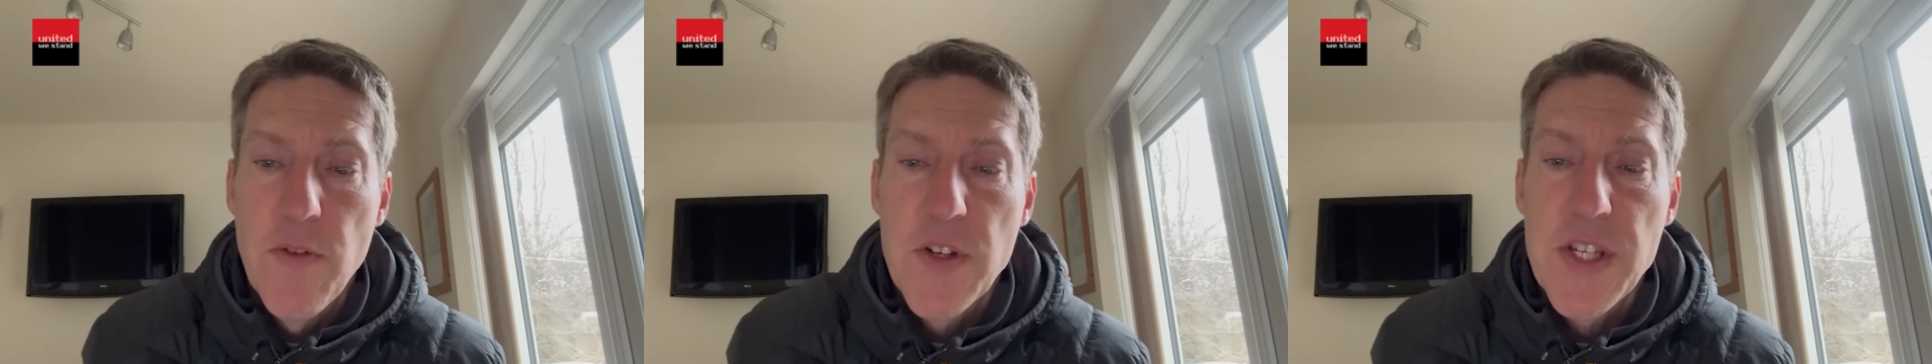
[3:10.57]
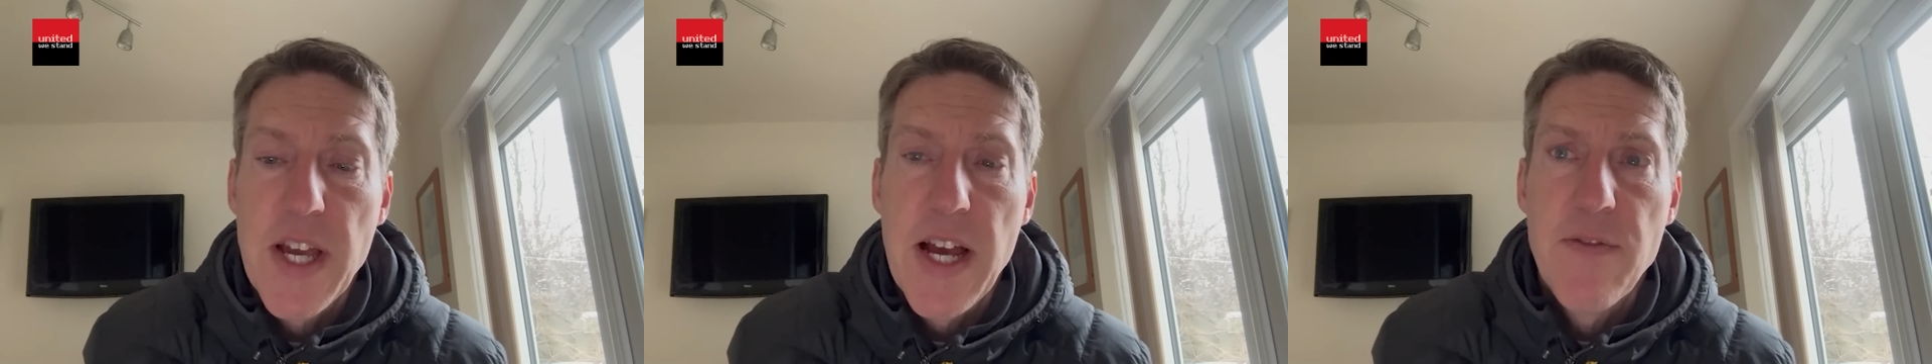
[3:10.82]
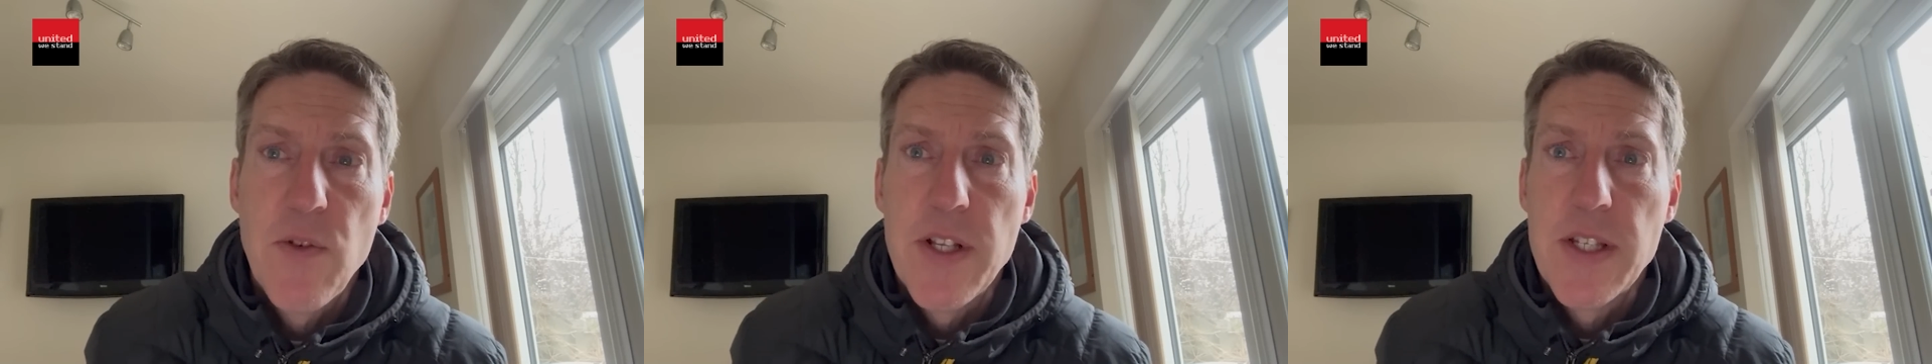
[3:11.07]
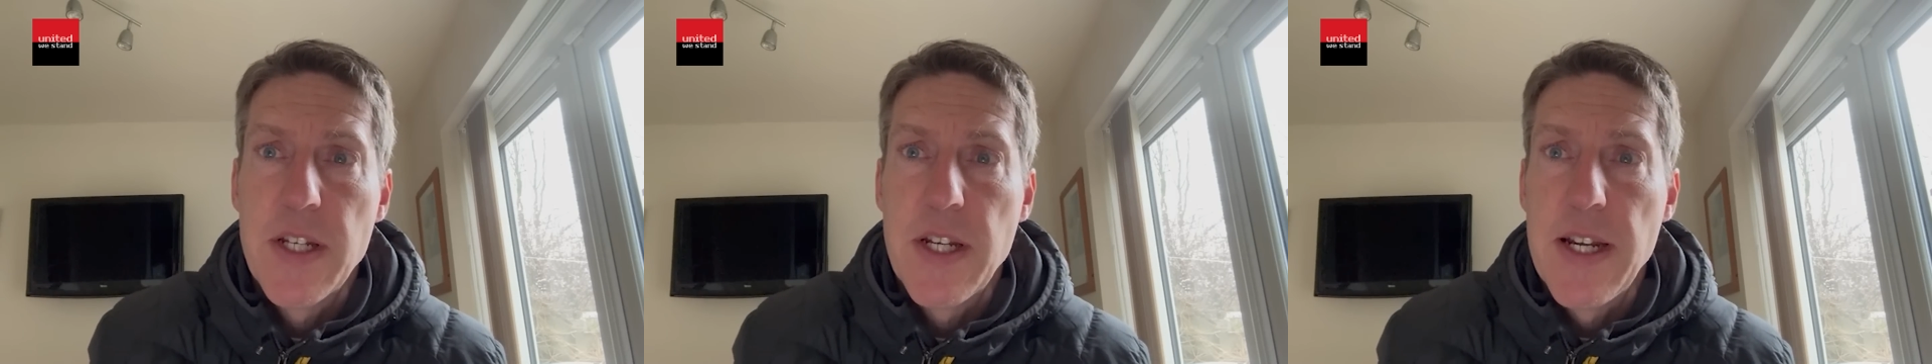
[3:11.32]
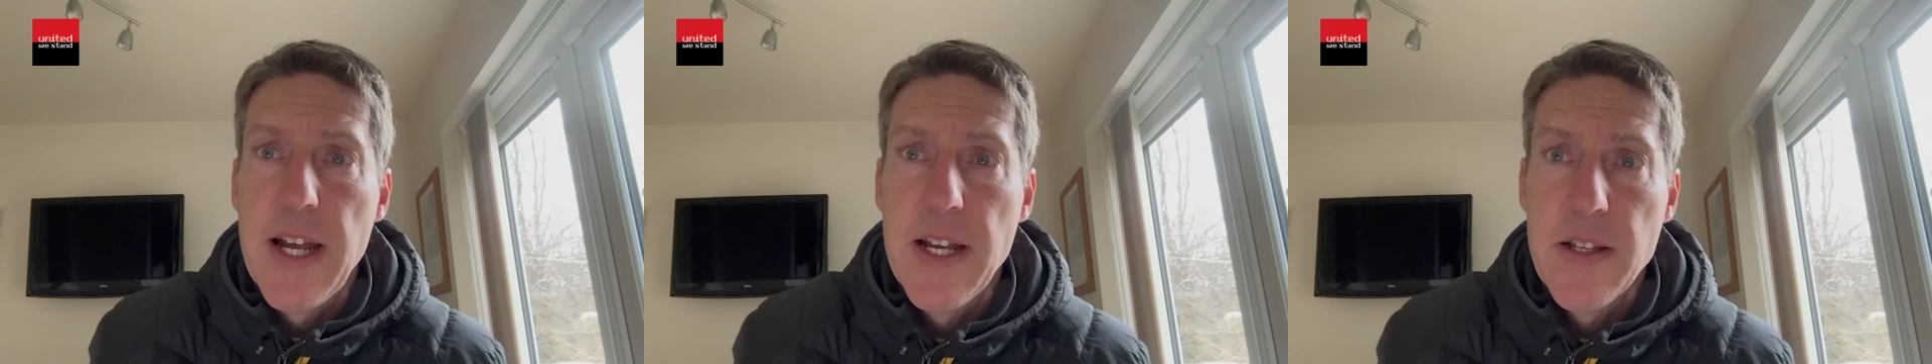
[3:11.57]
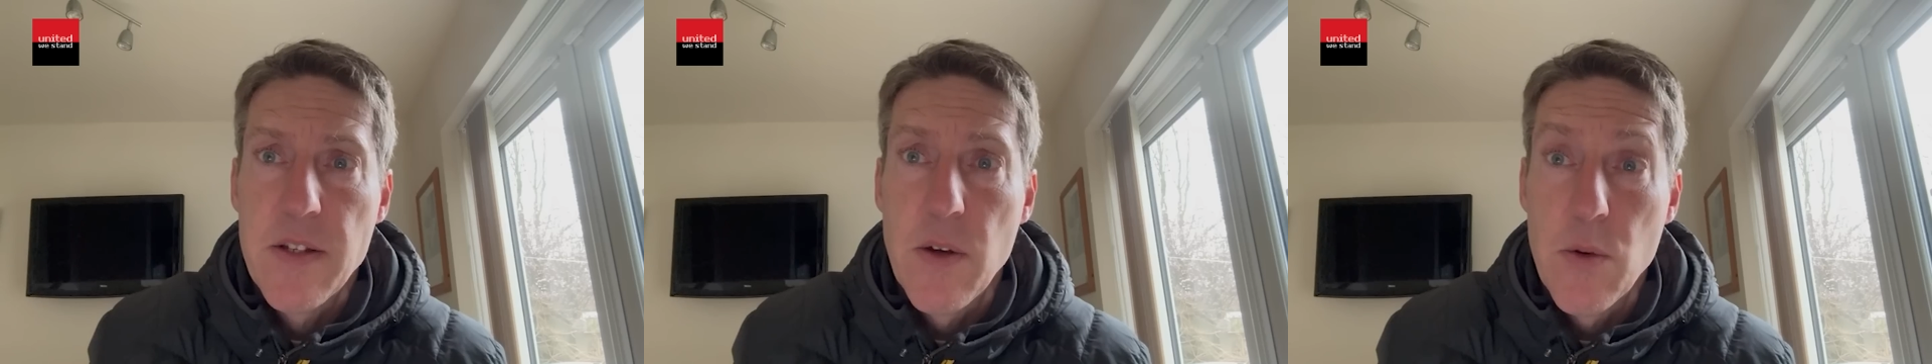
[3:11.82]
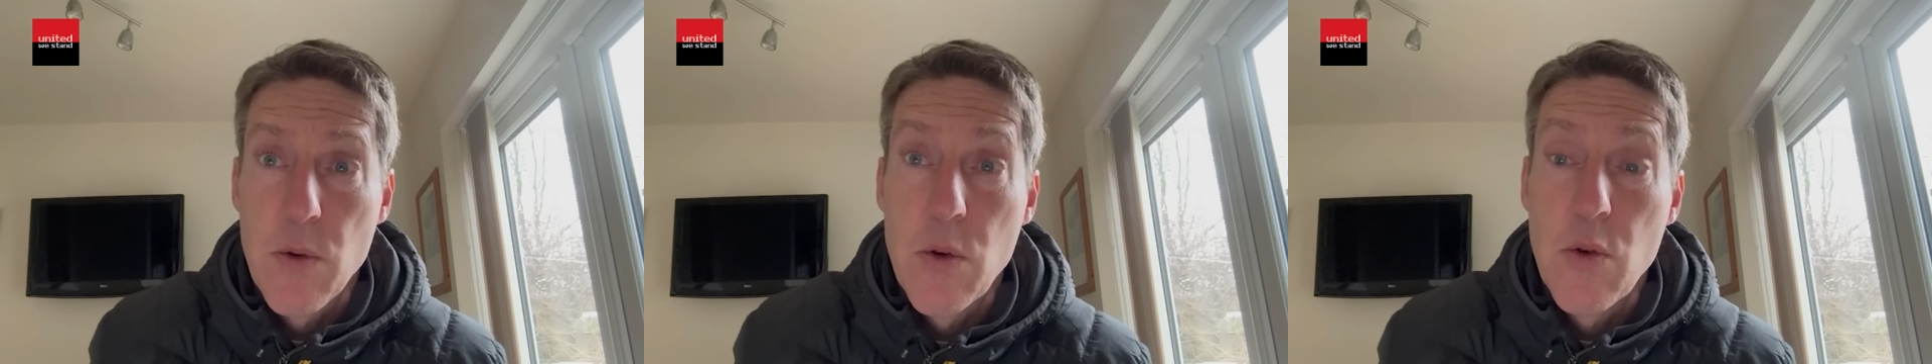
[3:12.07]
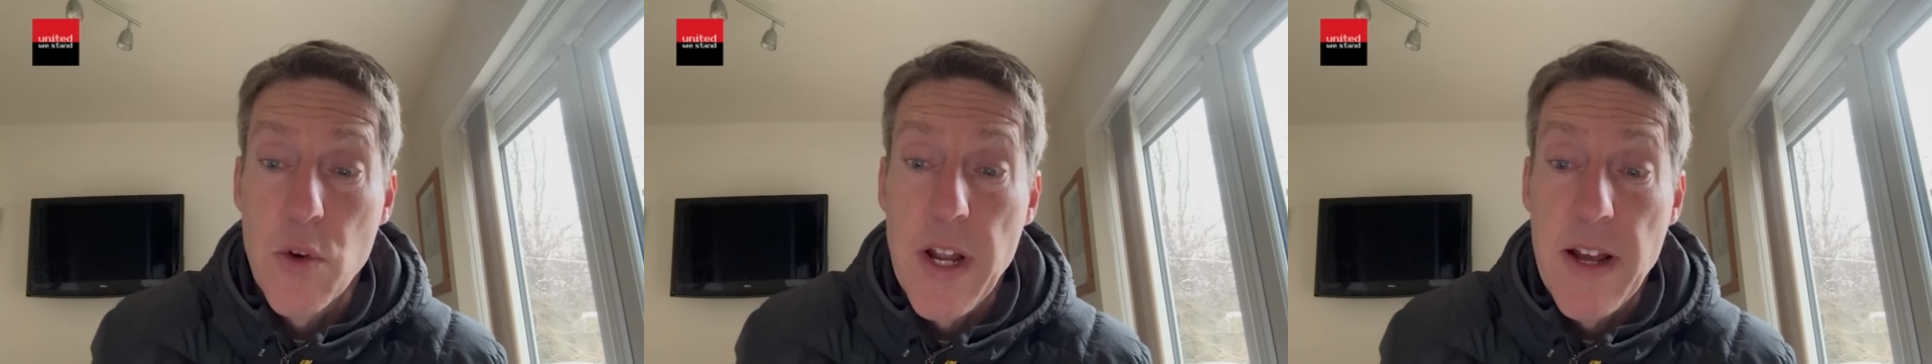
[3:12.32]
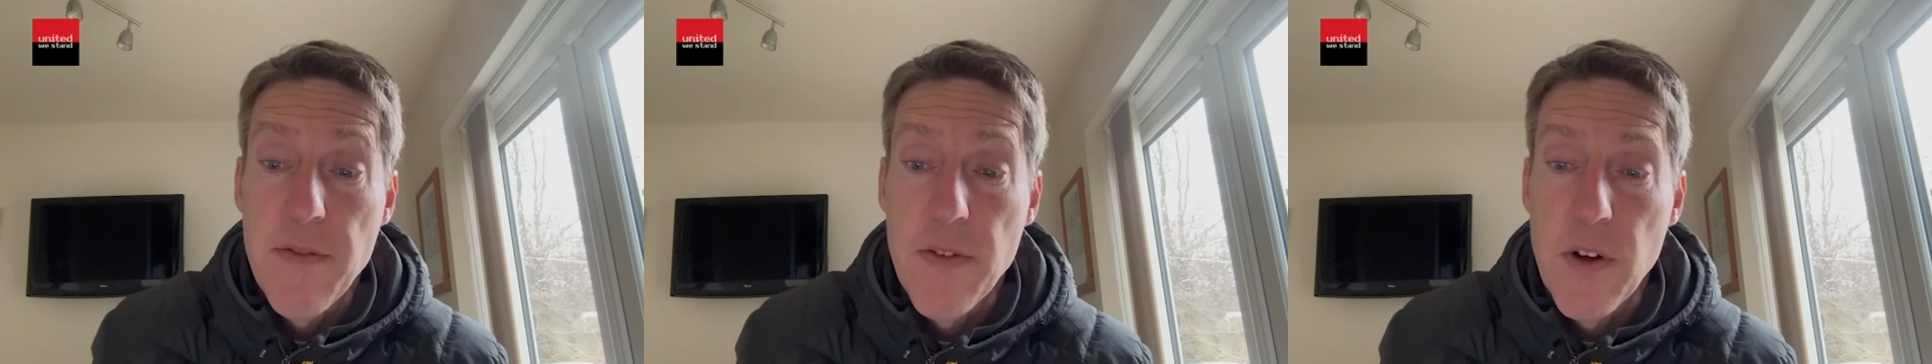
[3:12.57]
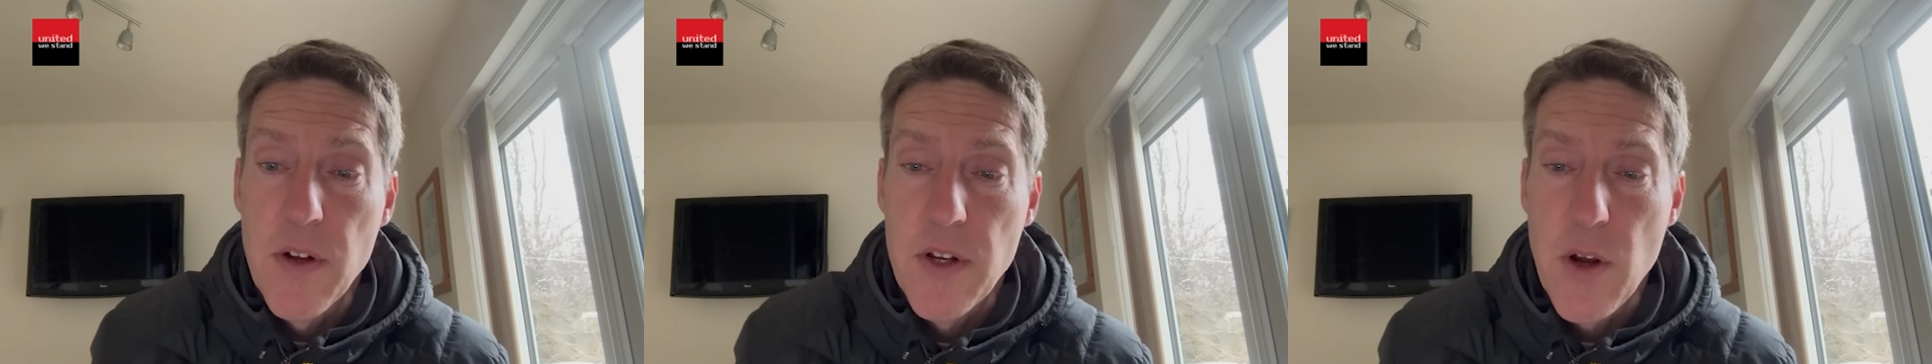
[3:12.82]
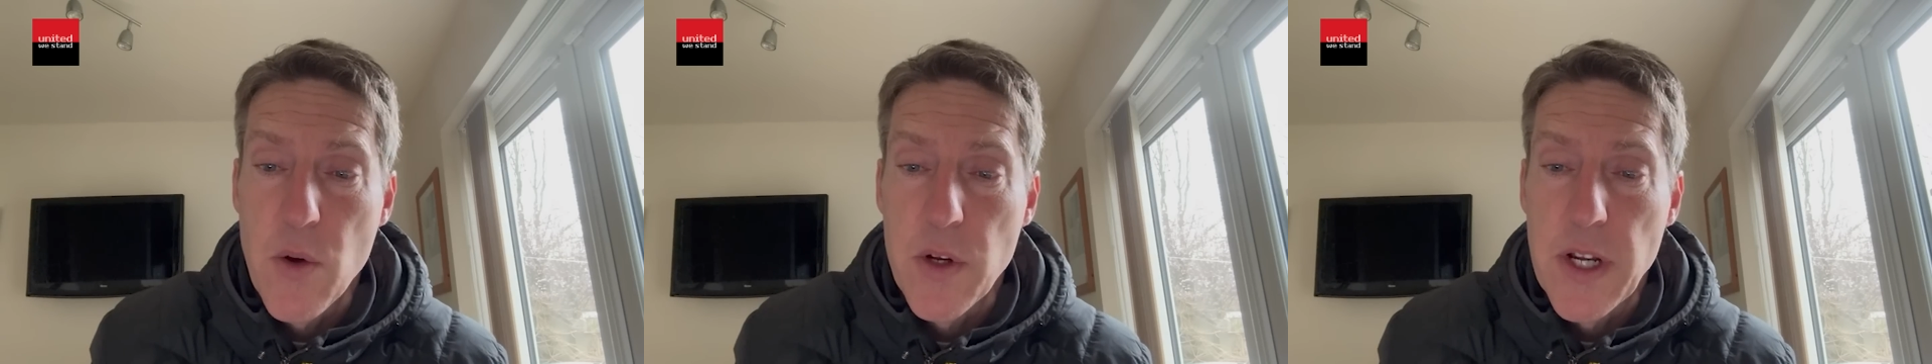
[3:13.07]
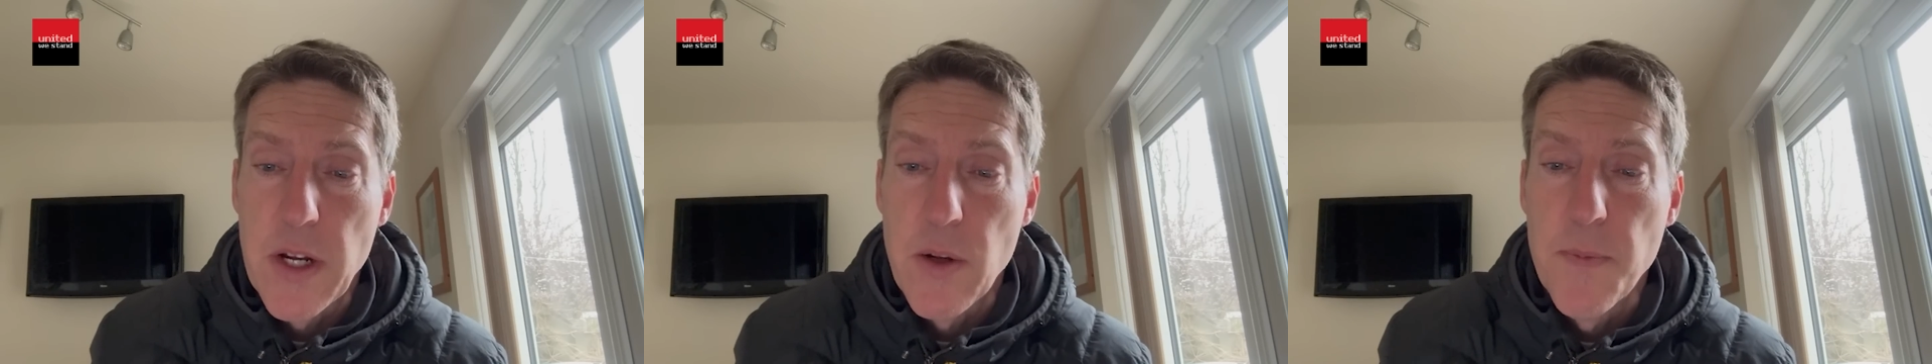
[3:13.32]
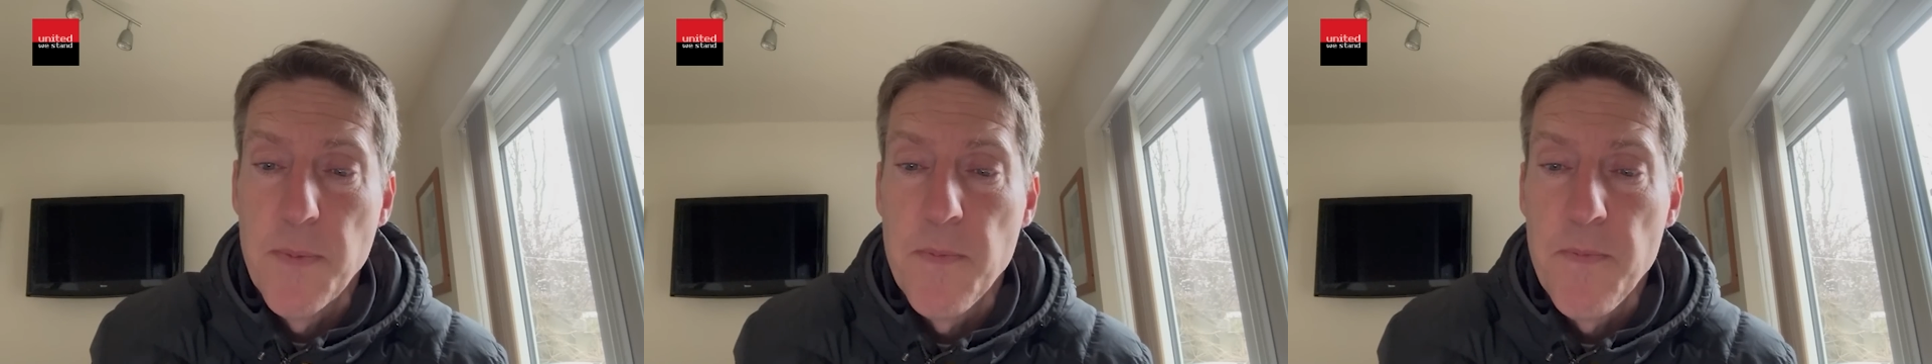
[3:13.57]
a side foot into the net, so good night for Diogo Dalot.